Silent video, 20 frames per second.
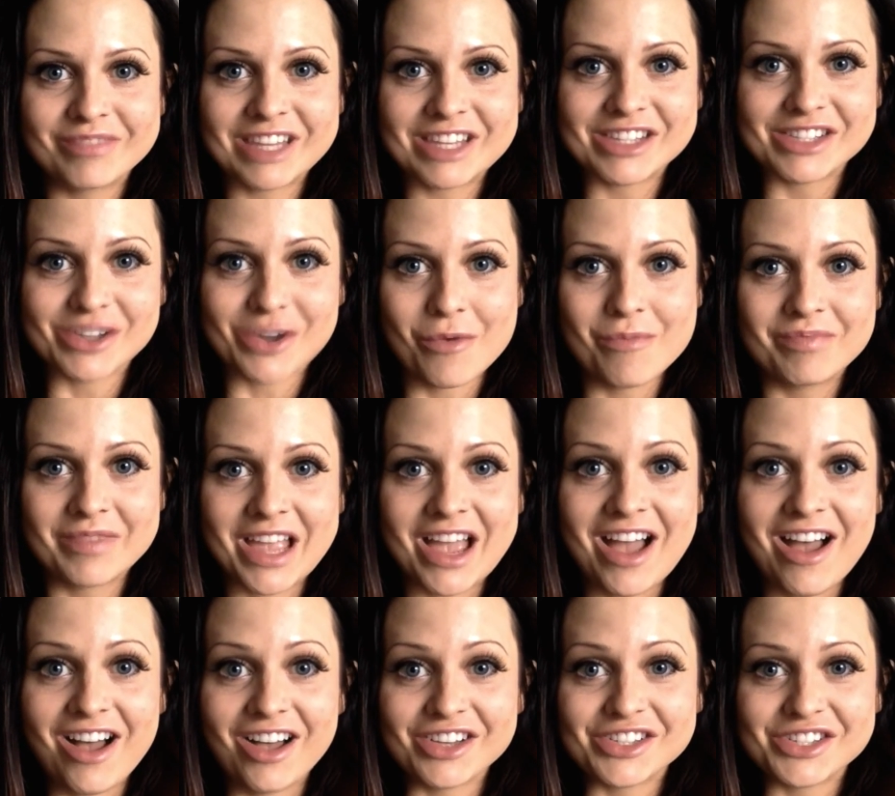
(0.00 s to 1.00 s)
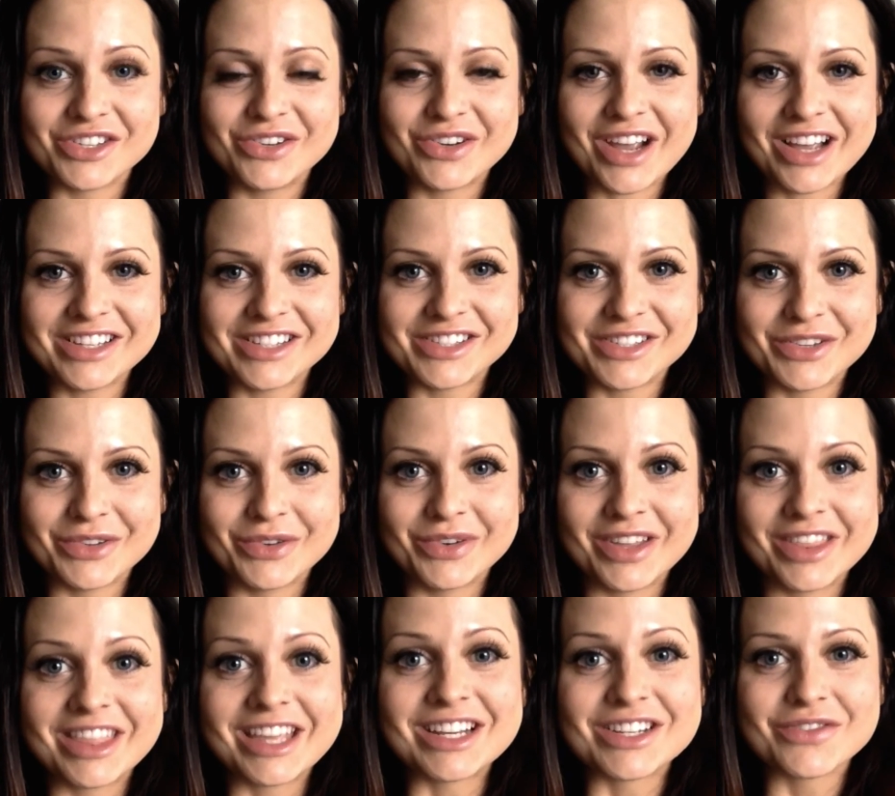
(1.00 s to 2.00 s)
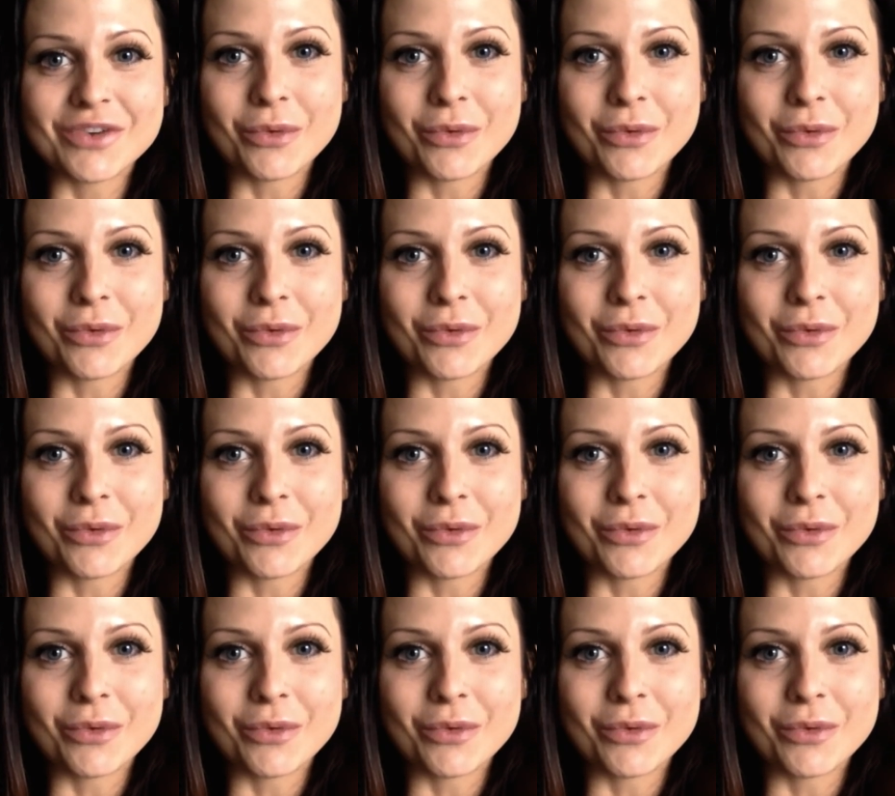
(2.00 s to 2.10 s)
So I'll see you guys soon. Thanks for